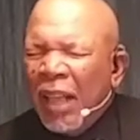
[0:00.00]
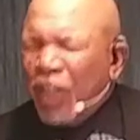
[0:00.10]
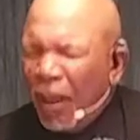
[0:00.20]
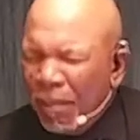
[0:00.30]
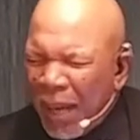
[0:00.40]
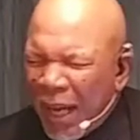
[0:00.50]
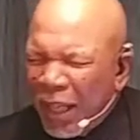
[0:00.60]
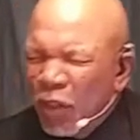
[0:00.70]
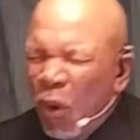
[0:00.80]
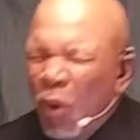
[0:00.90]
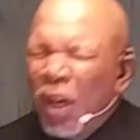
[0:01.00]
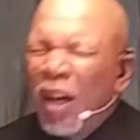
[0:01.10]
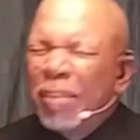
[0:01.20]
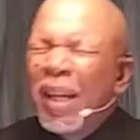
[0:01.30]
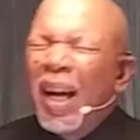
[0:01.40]
somebody woke
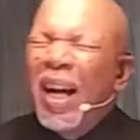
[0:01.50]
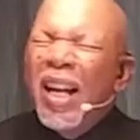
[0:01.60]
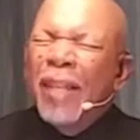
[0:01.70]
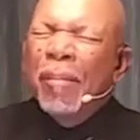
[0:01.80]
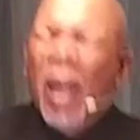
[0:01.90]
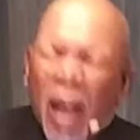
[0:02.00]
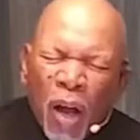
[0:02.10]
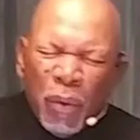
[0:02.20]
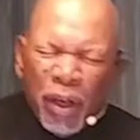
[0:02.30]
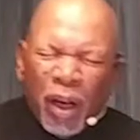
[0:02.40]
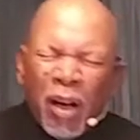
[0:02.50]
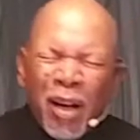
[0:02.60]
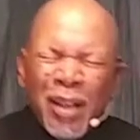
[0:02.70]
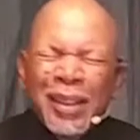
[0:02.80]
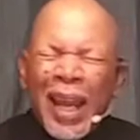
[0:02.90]
up, God, with a
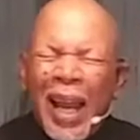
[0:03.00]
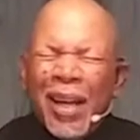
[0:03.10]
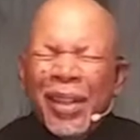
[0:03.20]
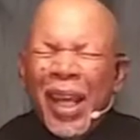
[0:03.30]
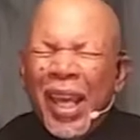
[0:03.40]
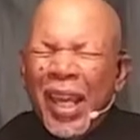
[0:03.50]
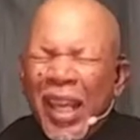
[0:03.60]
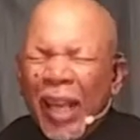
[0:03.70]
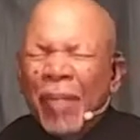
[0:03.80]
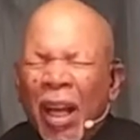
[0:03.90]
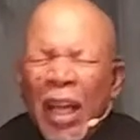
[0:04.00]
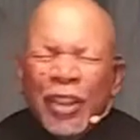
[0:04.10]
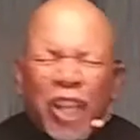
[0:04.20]
hung down head.